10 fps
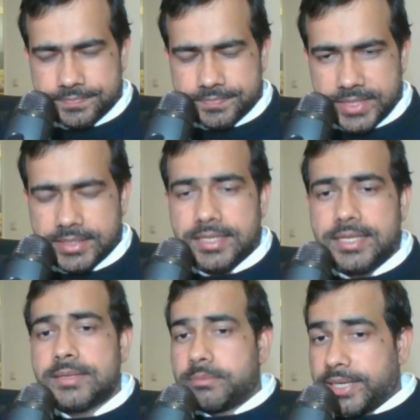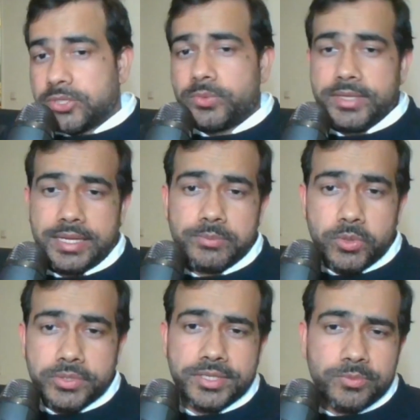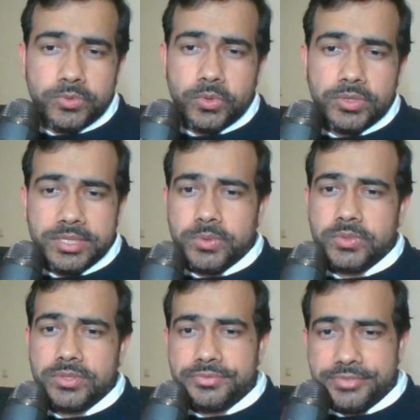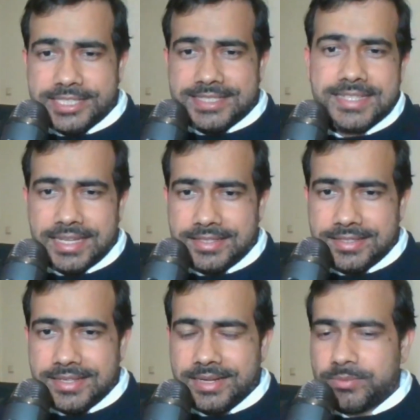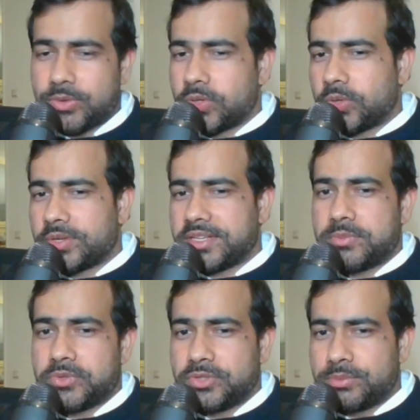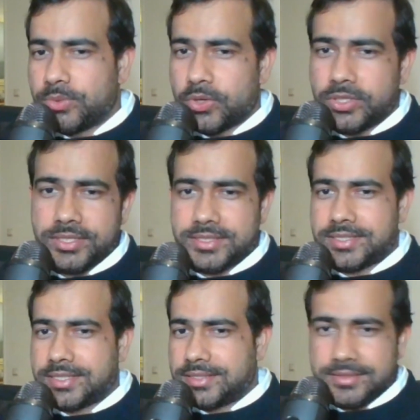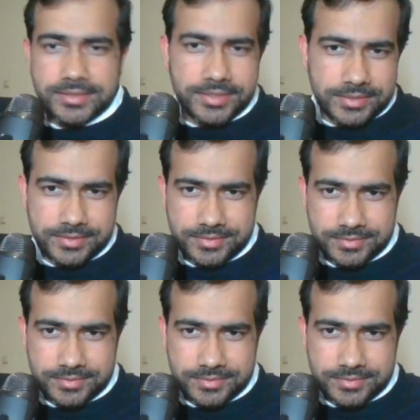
right? By the way, I'm talking about only about the fixed salary. I'm not talking about the bonus and other things.